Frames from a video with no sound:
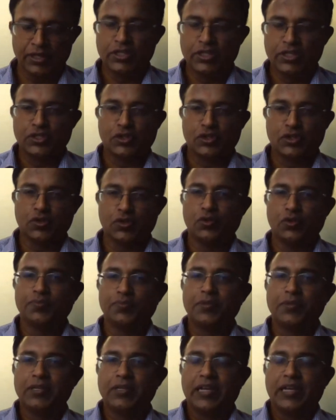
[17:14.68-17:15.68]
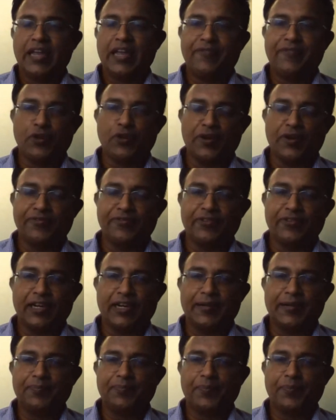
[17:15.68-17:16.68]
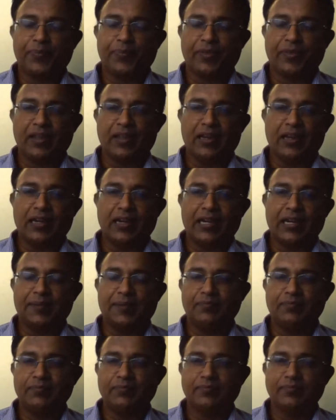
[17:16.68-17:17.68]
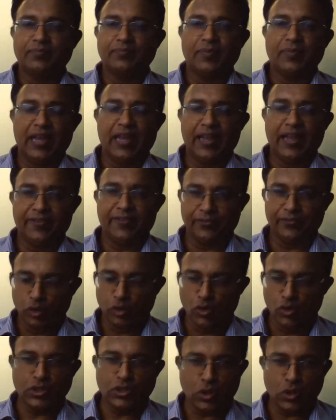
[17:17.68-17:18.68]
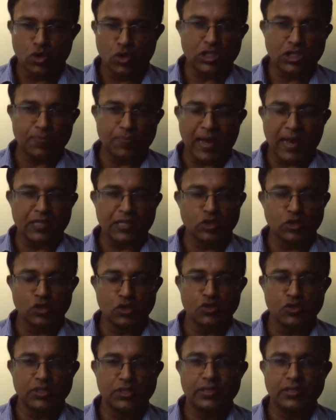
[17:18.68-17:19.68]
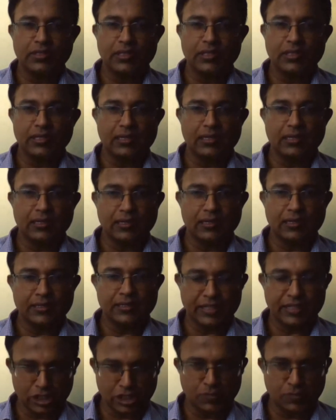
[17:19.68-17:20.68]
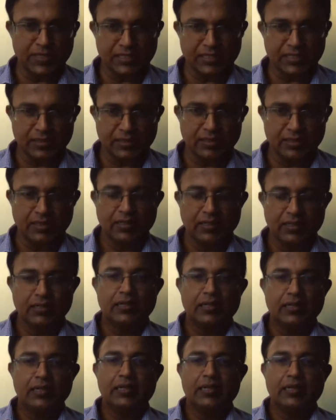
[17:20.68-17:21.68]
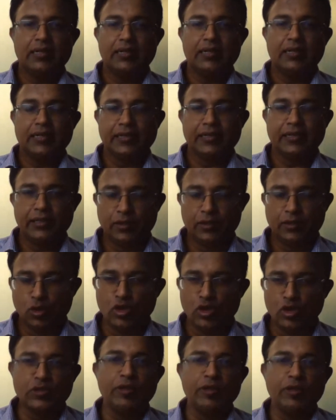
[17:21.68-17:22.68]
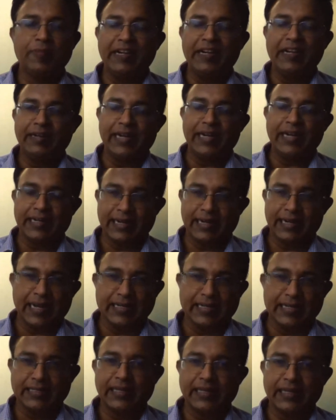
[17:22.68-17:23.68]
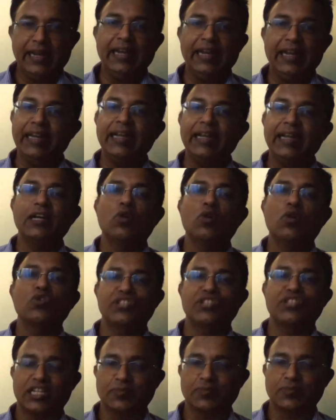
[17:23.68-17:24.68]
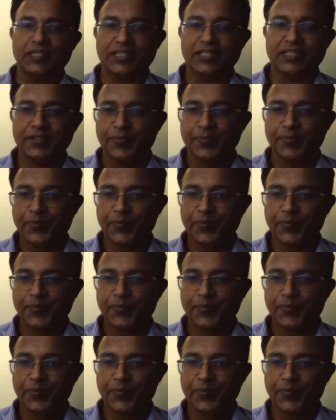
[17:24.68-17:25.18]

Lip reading: So if you have, if those courts pass those judgments, those will be treated as Indian court judgments.